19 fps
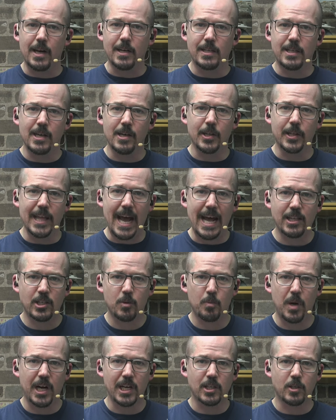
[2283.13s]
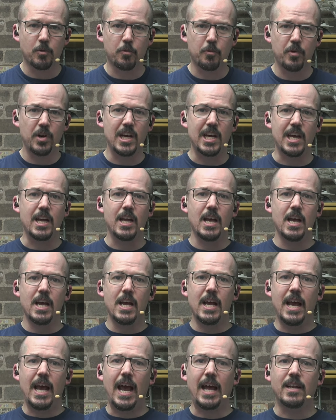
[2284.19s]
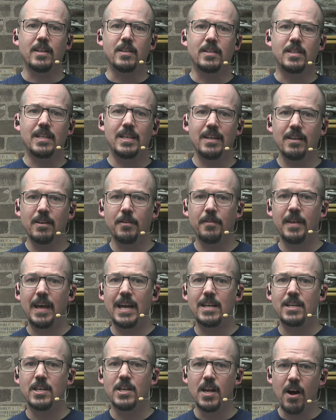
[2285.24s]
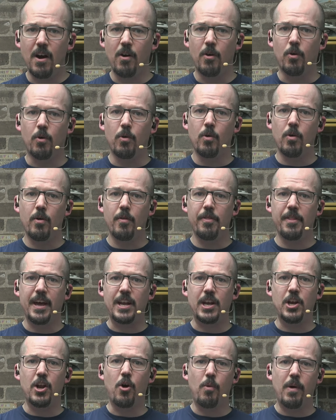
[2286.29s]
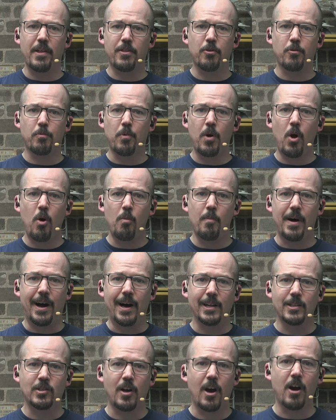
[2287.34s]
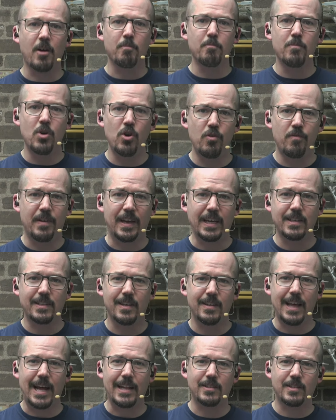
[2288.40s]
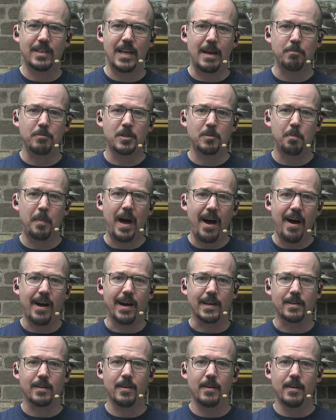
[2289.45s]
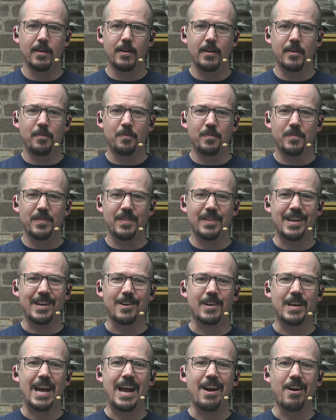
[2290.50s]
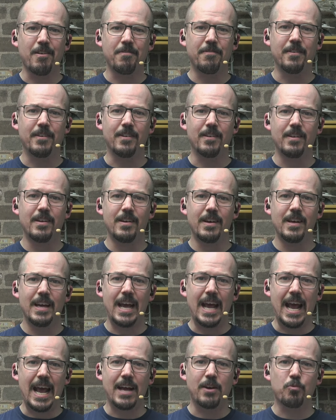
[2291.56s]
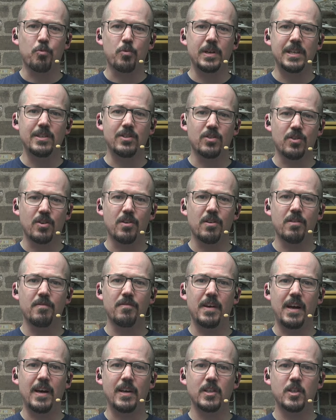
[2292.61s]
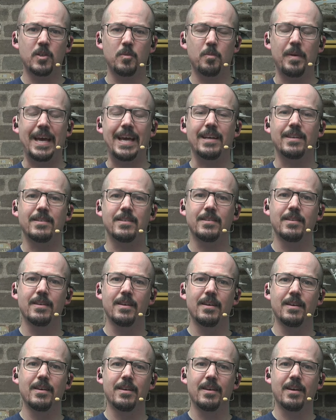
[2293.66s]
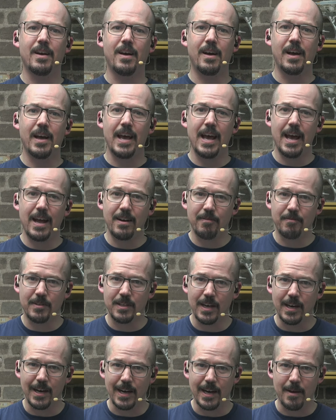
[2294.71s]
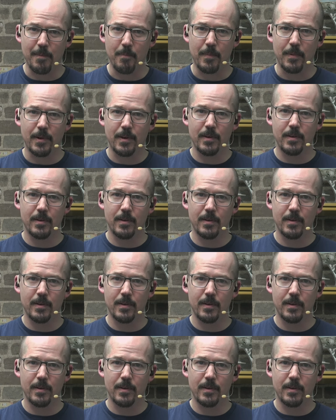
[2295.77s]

until that spot is free and until they know that no other robots are moving to that same spot. They are careful and reserve a space ahead of time.